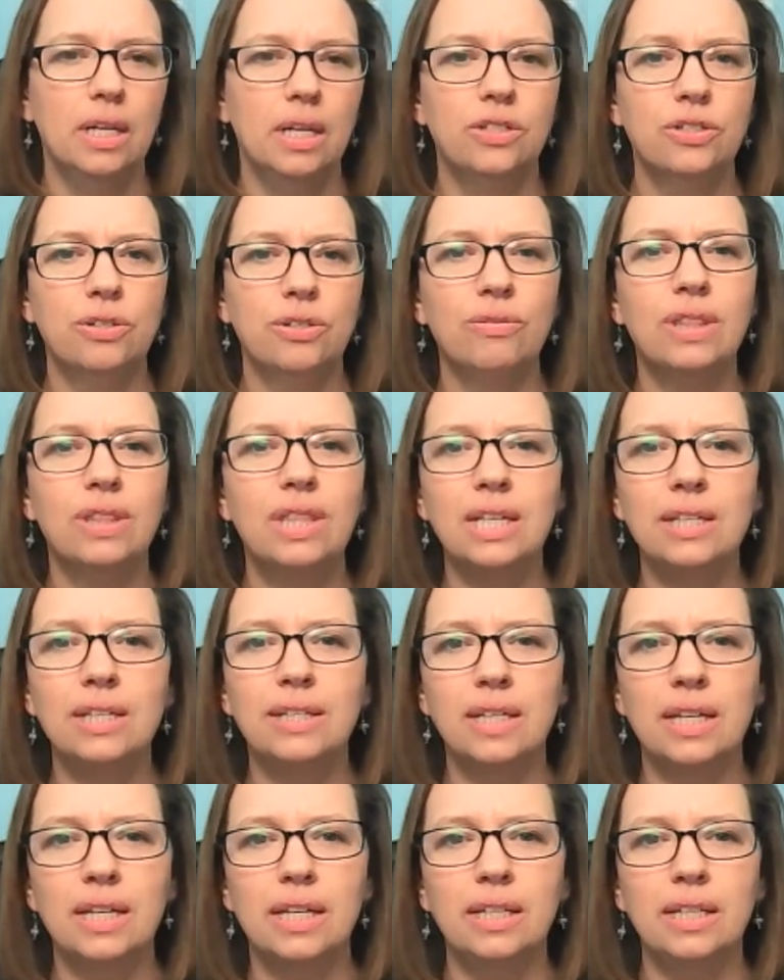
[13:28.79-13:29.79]
So
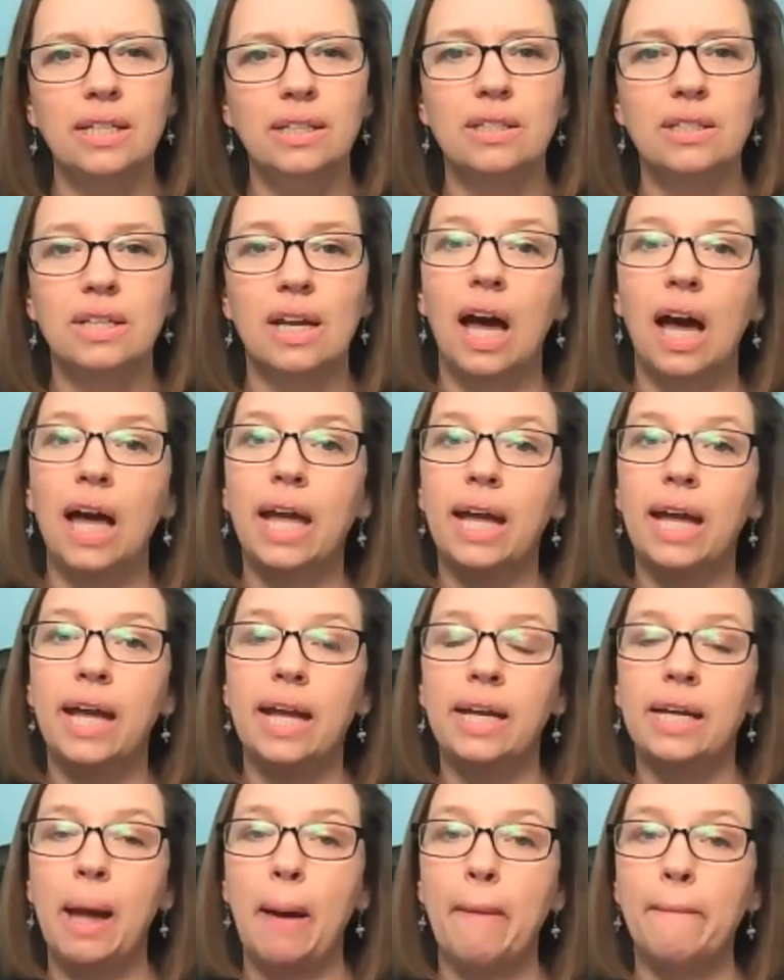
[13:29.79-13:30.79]
this is
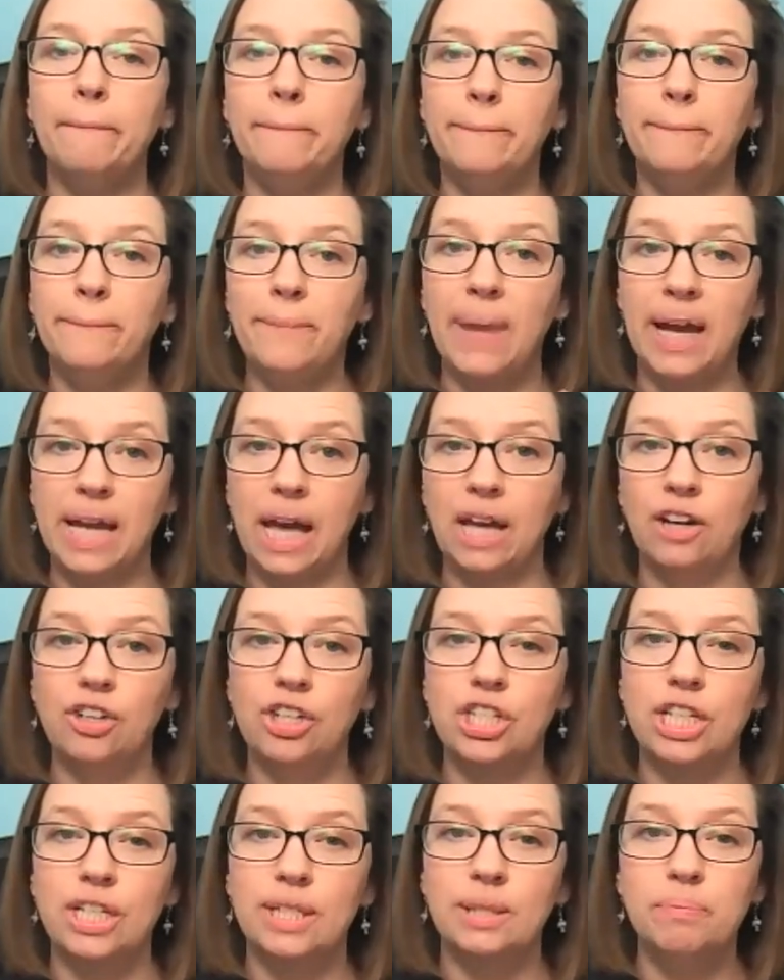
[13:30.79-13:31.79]
my
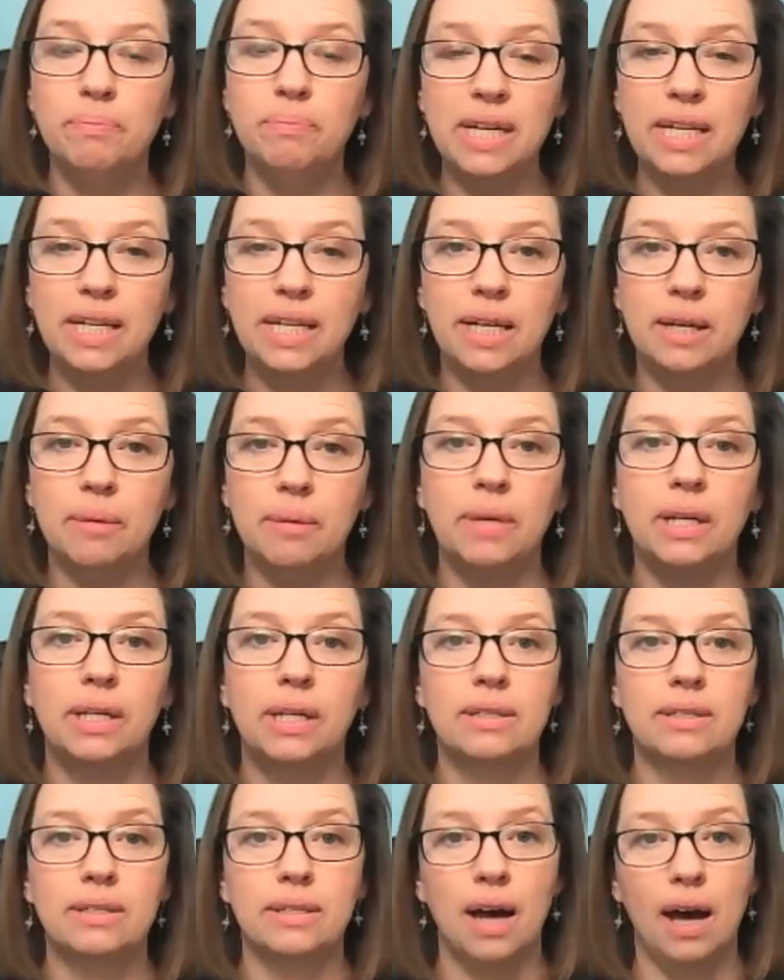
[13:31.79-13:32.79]
energy is medium
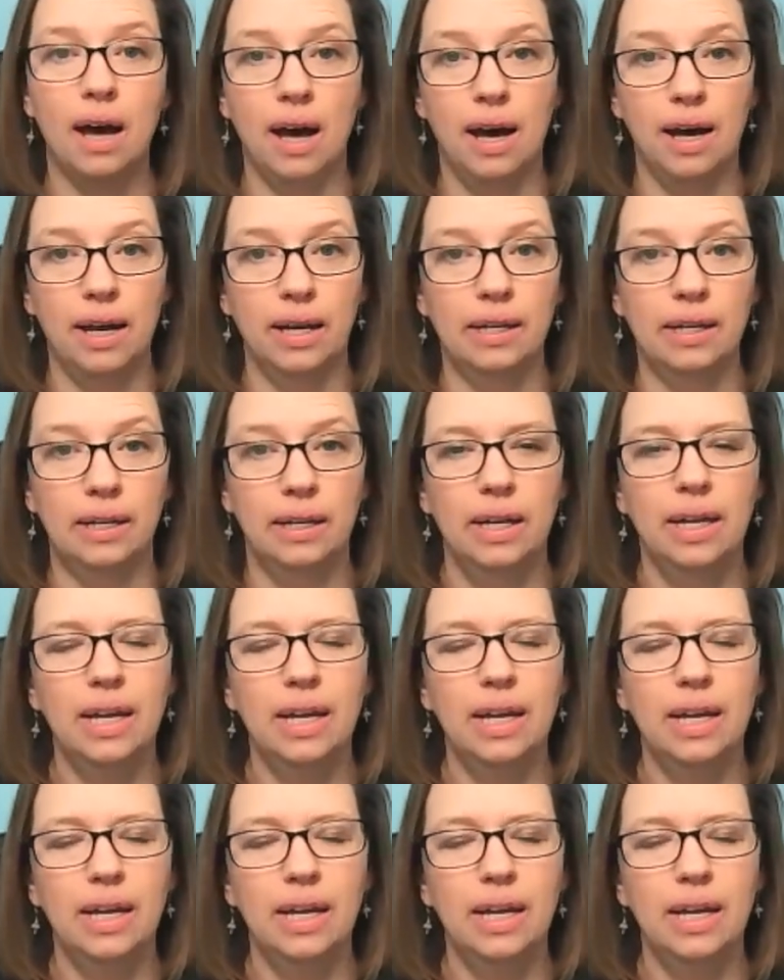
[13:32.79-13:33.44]
to high.